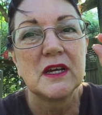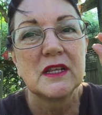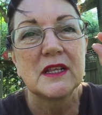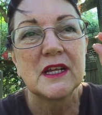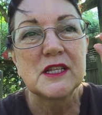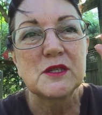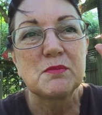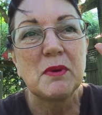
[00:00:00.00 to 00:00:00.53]

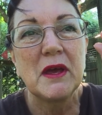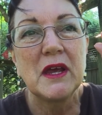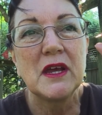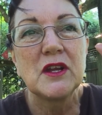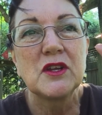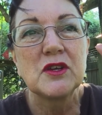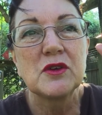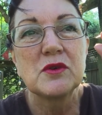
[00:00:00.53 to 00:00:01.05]
That's
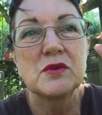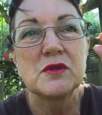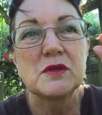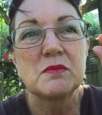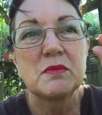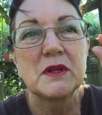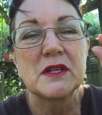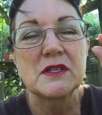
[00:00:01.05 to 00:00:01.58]
paying
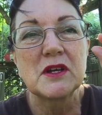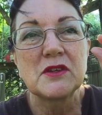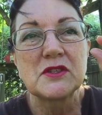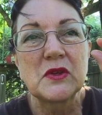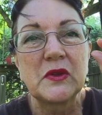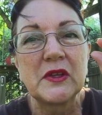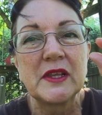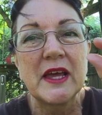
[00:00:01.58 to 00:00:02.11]
dues, but it's
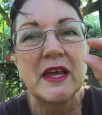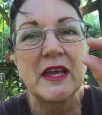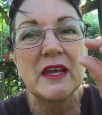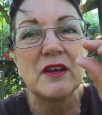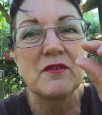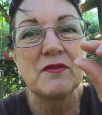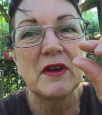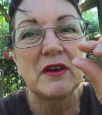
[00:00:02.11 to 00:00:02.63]
also
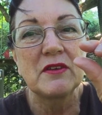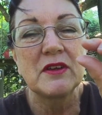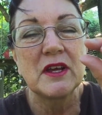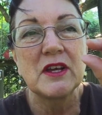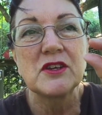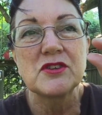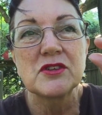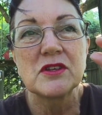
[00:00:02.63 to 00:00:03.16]
laying
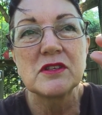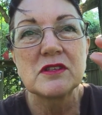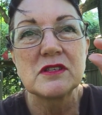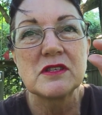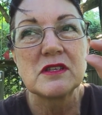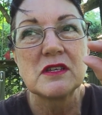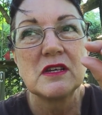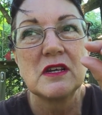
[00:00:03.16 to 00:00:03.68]
foundations.